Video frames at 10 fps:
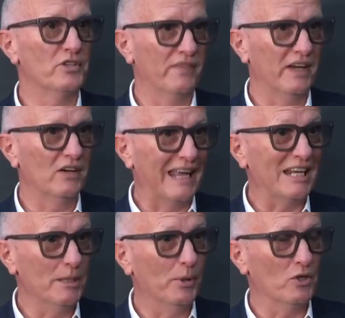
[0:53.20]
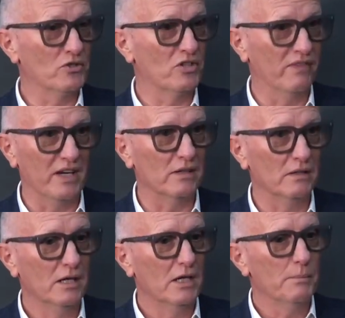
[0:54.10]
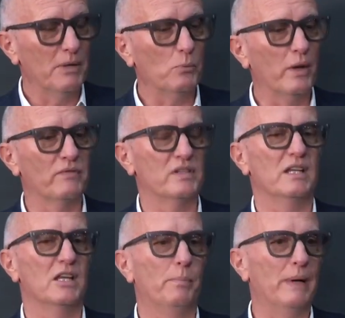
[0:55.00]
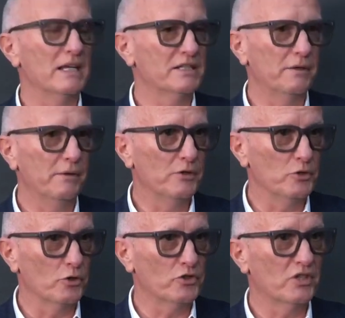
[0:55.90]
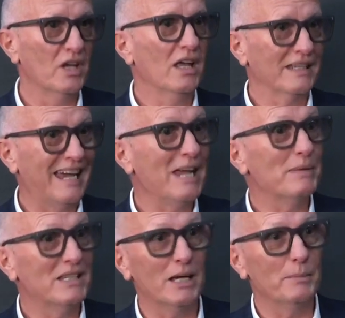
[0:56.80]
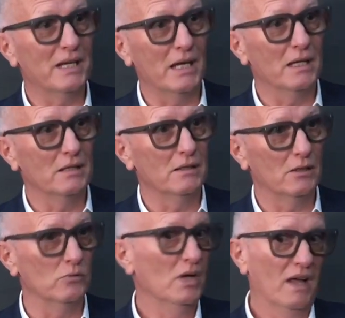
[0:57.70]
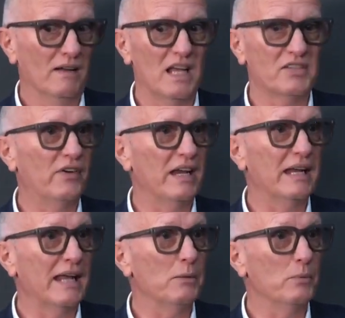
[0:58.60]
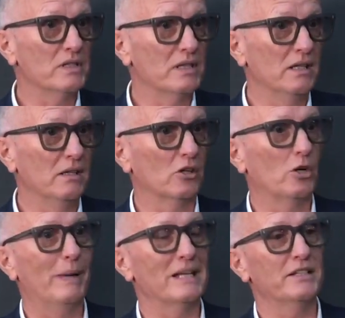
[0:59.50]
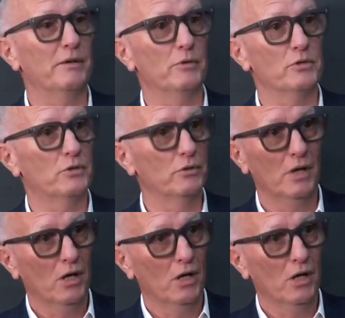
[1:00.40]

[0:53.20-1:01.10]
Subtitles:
severe lightly, but severe. We've seen capacity reduced time and time again. Last Friday night we've seen our capacity reduced to